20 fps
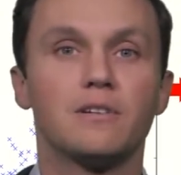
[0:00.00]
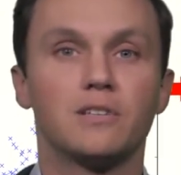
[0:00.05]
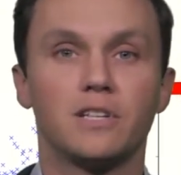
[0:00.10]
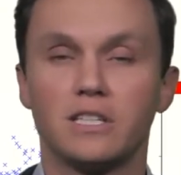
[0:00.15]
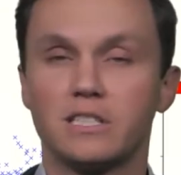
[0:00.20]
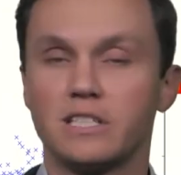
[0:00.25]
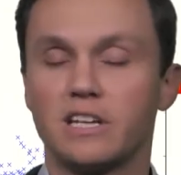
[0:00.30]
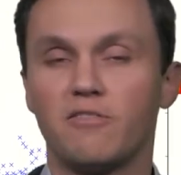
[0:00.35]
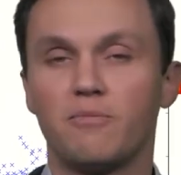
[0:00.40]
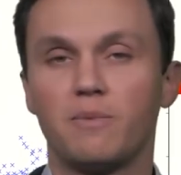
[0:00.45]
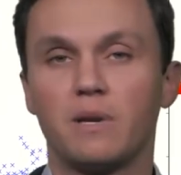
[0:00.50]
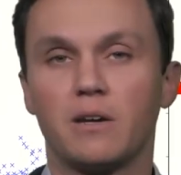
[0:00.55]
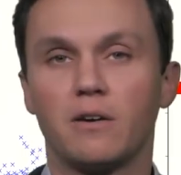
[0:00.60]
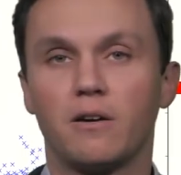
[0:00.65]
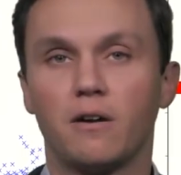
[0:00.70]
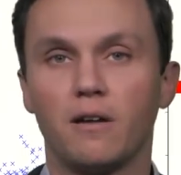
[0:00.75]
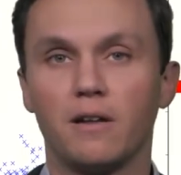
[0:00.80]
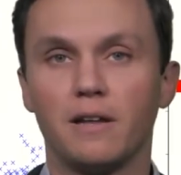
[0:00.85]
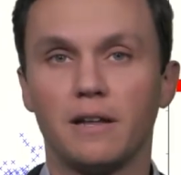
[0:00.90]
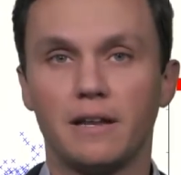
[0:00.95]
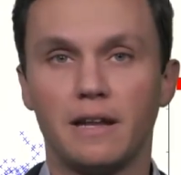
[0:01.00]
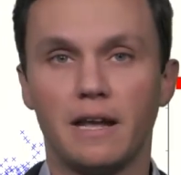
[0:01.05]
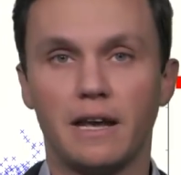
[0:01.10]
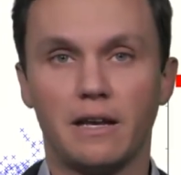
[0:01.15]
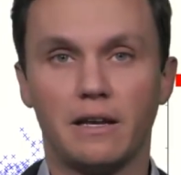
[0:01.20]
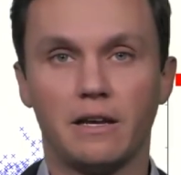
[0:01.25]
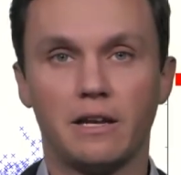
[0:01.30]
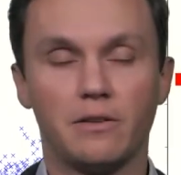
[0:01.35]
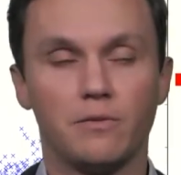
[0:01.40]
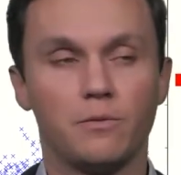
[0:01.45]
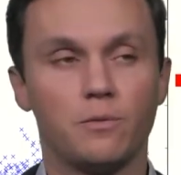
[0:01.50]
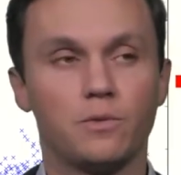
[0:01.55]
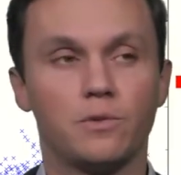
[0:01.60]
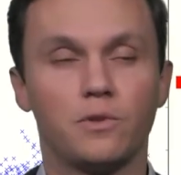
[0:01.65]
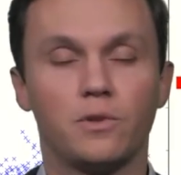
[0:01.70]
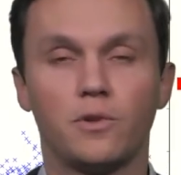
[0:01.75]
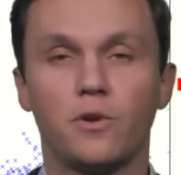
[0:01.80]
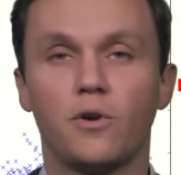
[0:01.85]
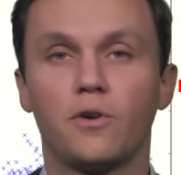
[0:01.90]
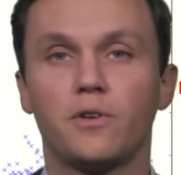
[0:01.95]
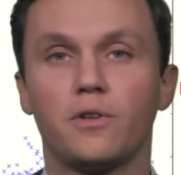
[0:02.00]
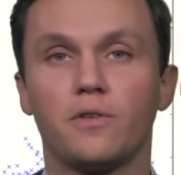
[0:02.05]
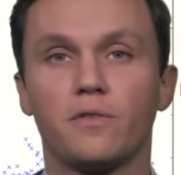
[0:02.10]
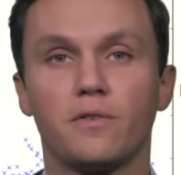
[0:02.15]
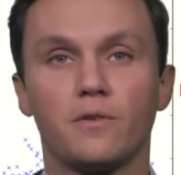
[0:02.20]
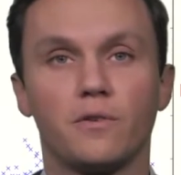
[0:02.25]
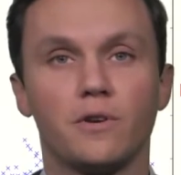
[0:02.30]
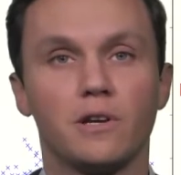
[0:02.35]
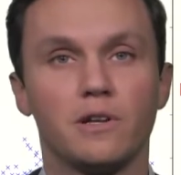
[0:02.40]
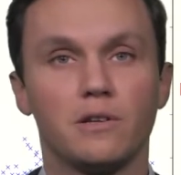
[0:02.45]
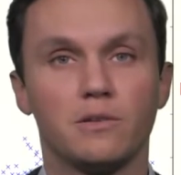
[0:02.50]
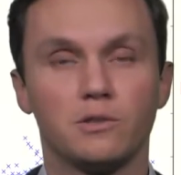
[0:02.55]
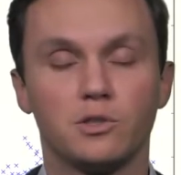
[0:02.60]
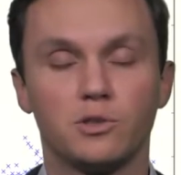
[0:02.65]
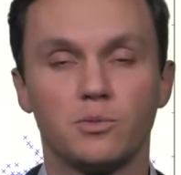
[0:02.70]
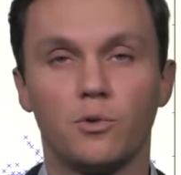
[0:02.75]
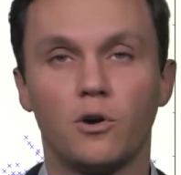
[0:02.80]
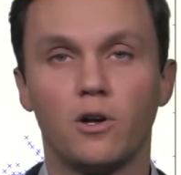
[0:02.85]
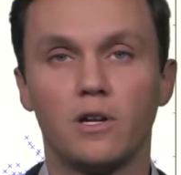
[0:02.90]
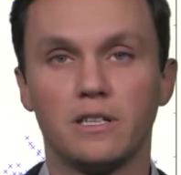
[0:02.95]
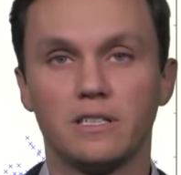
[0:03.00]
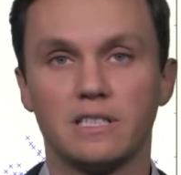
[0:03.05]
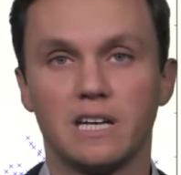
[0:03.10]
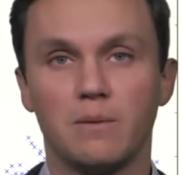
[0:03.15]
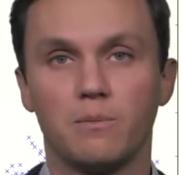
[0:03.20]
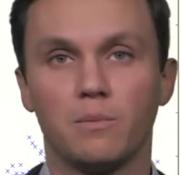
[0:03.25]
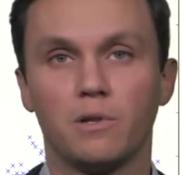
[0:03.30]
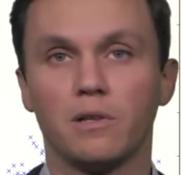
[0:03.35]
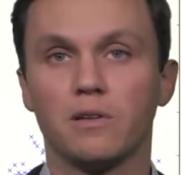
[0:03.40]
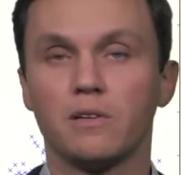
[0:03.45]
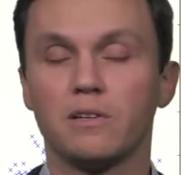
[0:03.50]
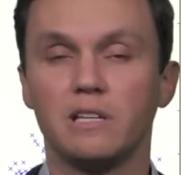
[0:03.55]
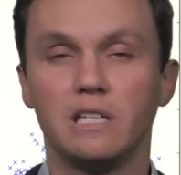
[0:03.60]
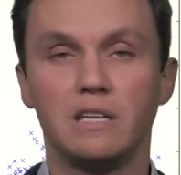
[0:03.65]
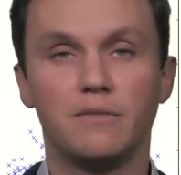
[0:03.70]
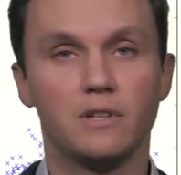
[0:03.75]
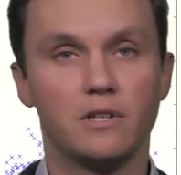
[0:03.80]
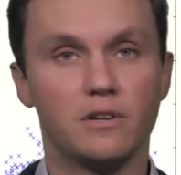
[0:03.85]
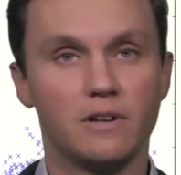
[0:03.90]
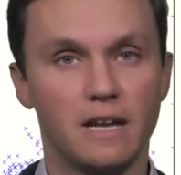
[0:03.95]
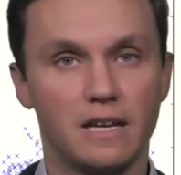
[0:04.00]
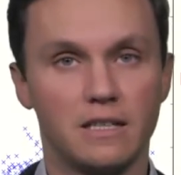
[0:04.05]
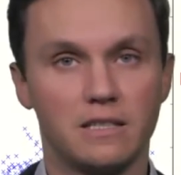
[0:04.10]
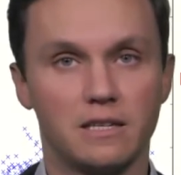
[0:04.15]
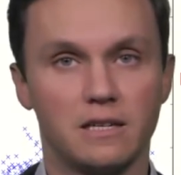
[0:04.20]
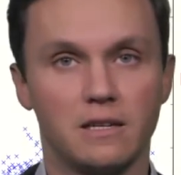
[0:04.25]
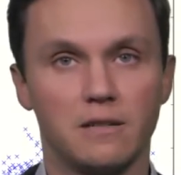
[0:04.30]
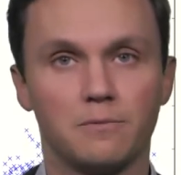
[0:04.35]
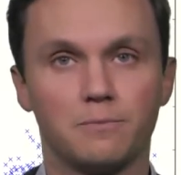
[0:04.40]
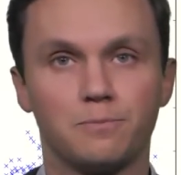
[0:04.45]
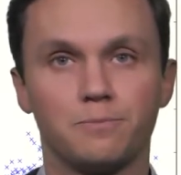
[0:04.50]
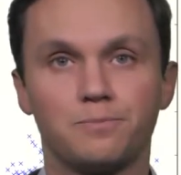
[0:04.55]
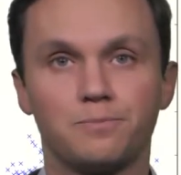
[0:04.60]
just give me a call and I can talk you through a small example, even on Excel.